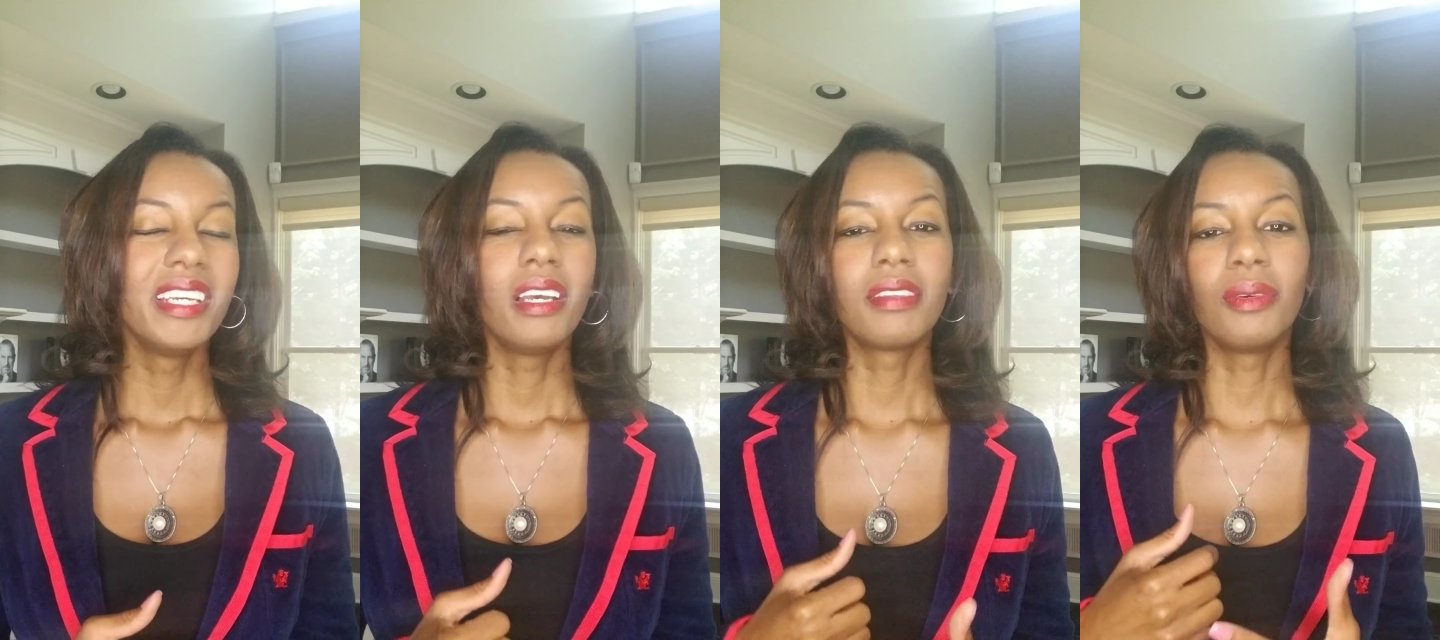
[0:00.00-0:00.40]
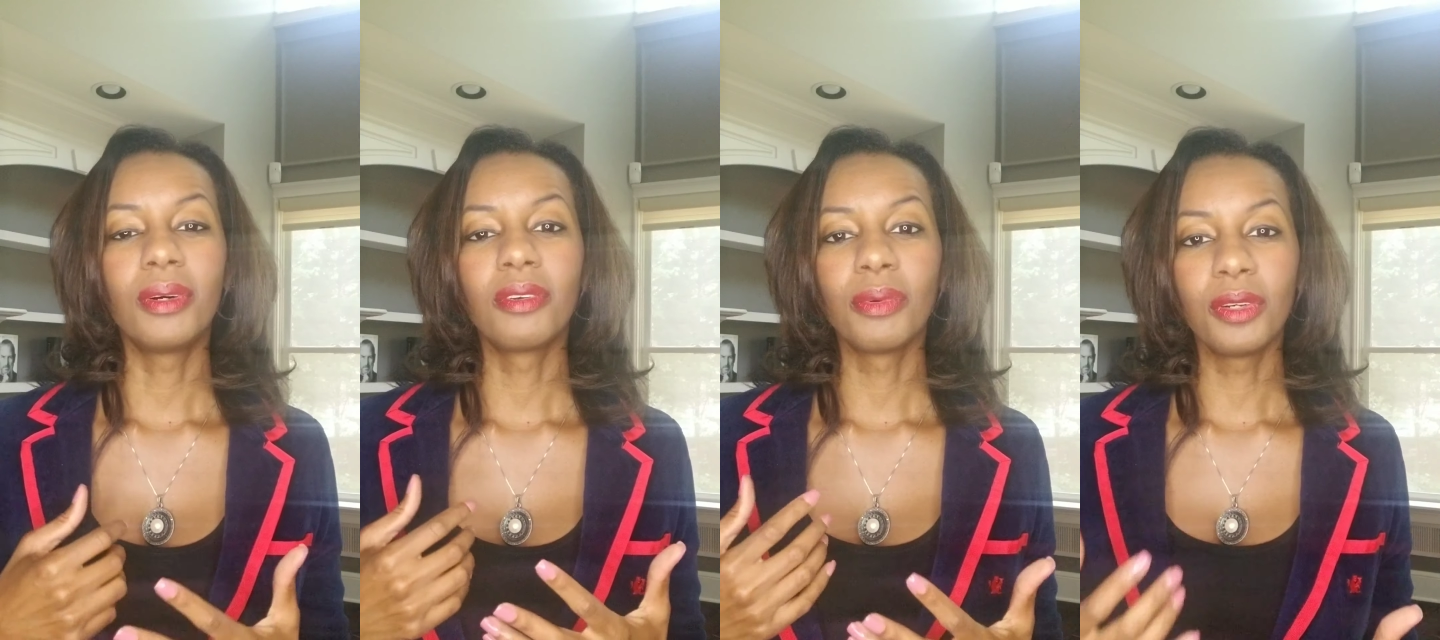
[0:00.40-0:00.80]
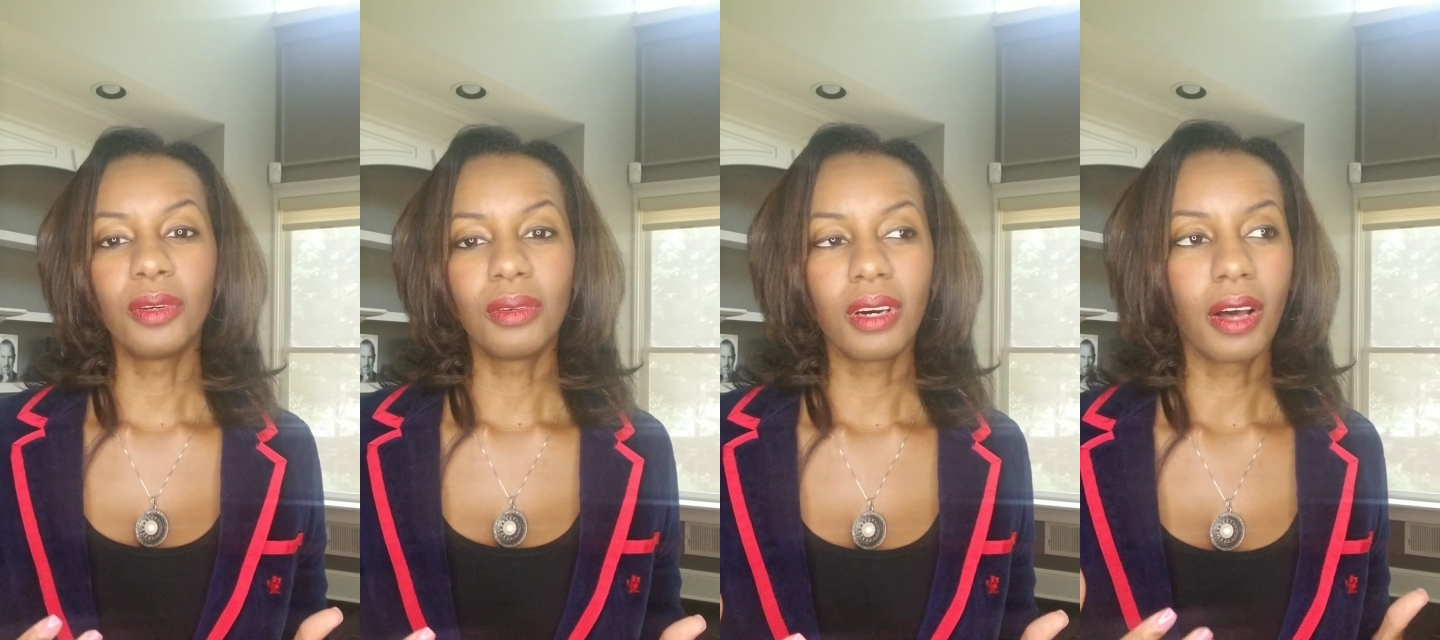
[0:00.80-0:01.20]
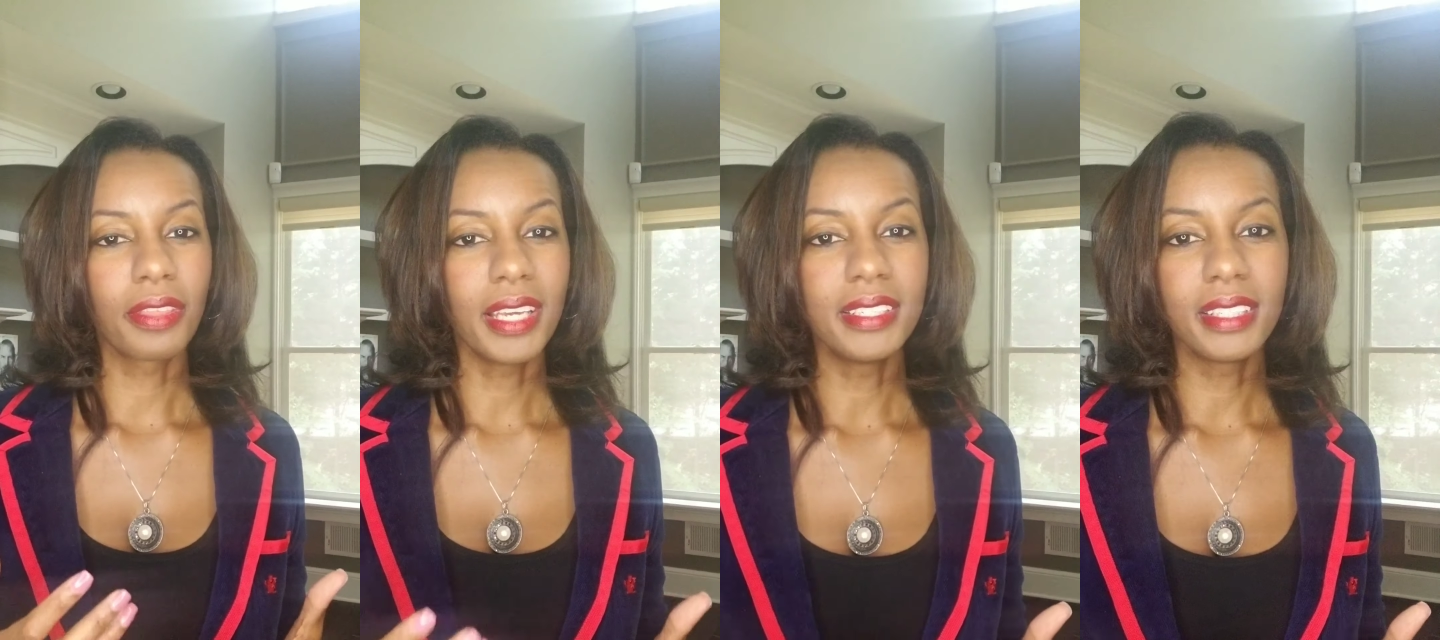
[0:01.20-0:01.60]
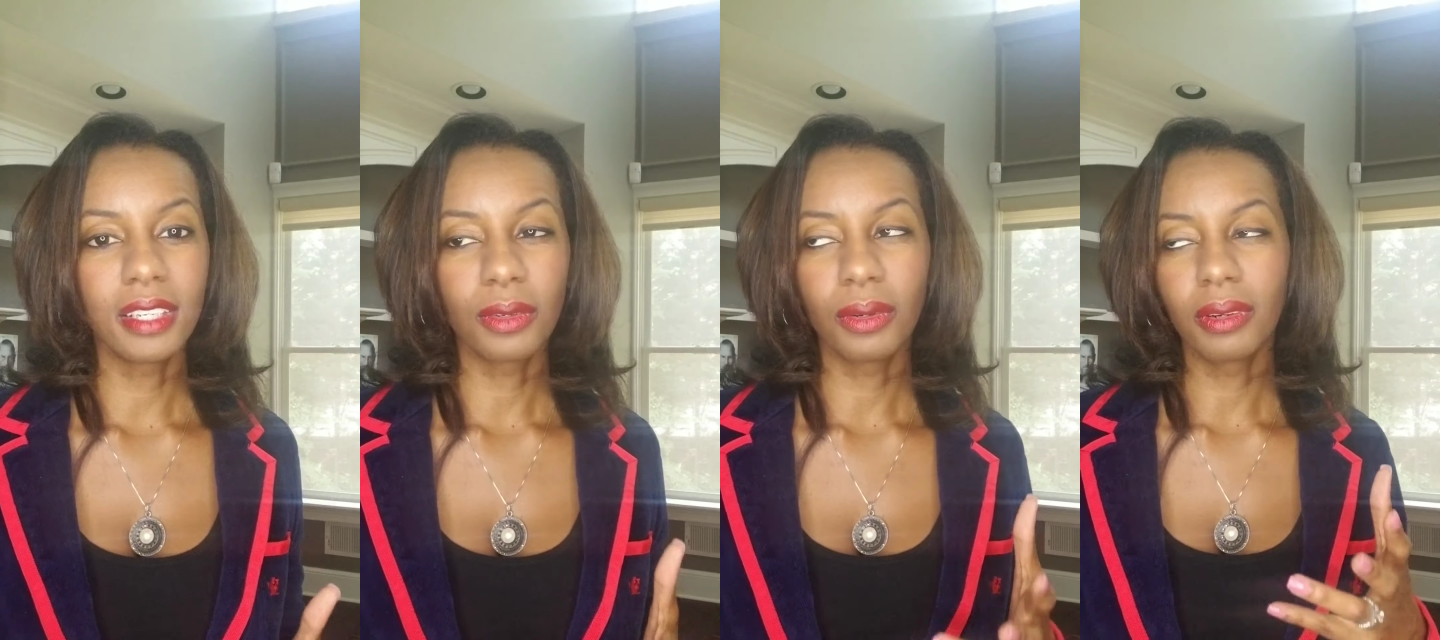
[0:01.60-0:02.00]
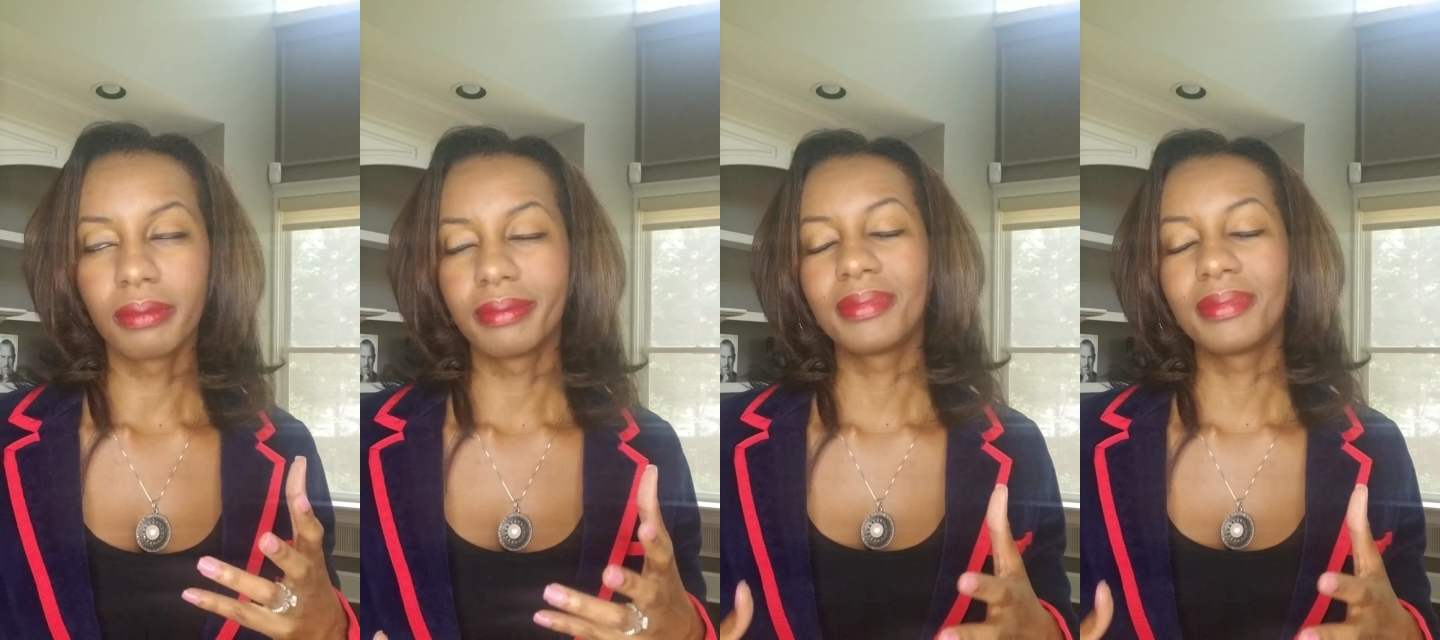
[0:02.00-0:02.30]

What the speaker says: if they want a real authentic or